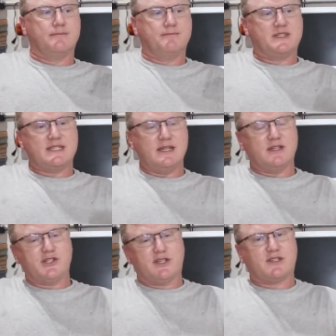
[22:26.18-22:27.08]
seat
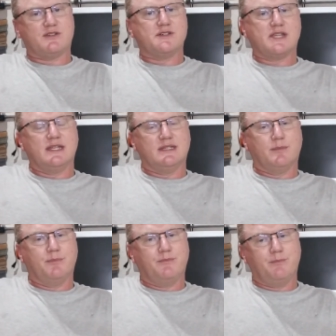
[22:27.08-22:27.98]
adjusters and
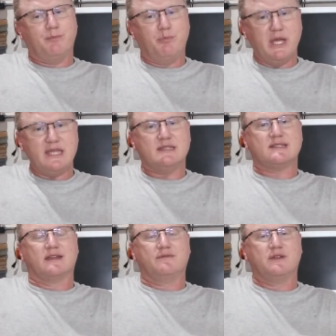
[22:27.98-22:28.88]
the
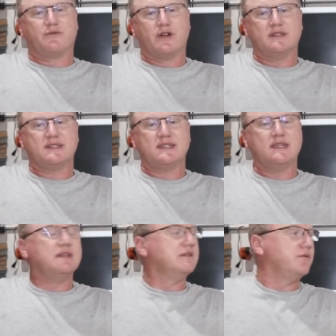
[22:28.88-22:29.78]
base of the front
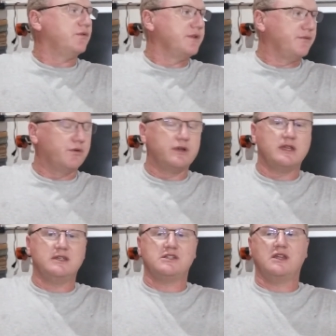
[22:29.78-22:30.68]
seat for the
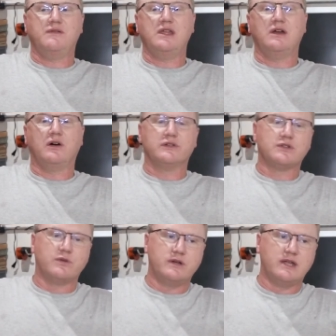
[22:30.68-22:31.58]
48 Chevy all
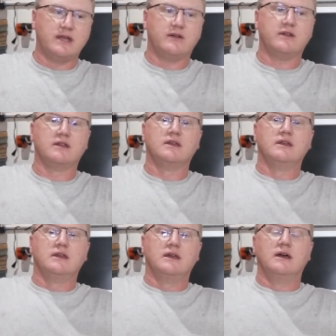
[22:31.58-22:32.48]
torn down.
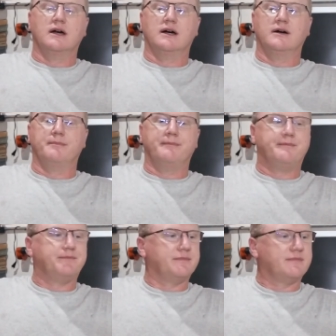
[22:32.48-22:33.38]

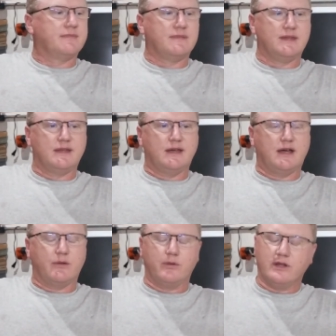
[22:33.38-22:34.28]

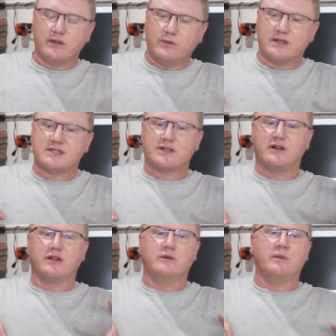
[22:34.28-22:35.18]
I really want to
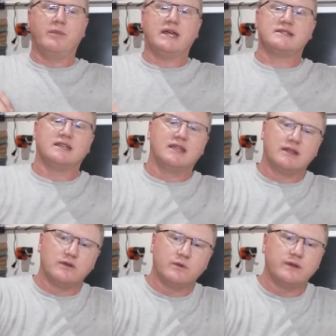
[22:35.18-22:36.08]
start going back
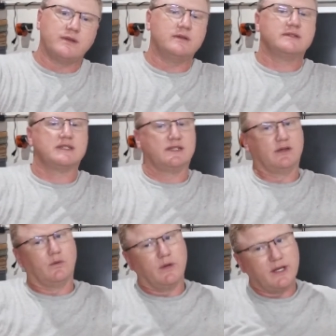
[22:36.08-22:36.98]
together with it.
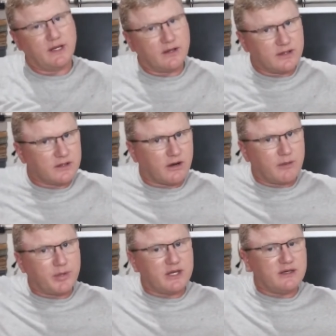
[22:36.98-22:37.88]
Still waiting on
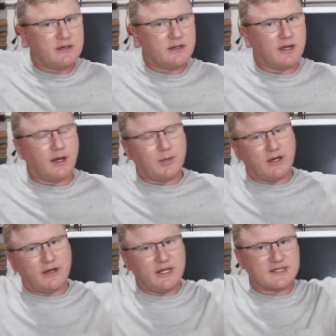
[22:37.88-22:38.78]
carpet. Come
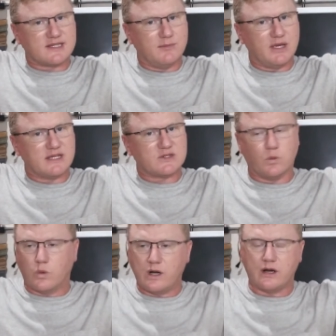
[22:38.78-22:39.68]
on, SMS,
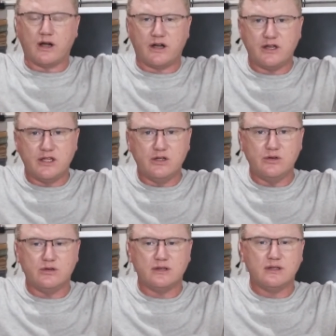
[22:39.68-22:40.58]
where are
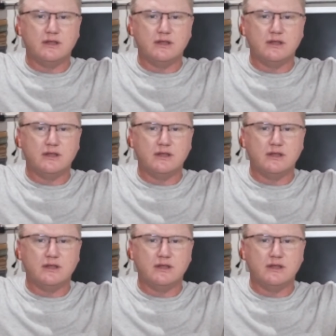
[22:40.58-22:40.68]
you?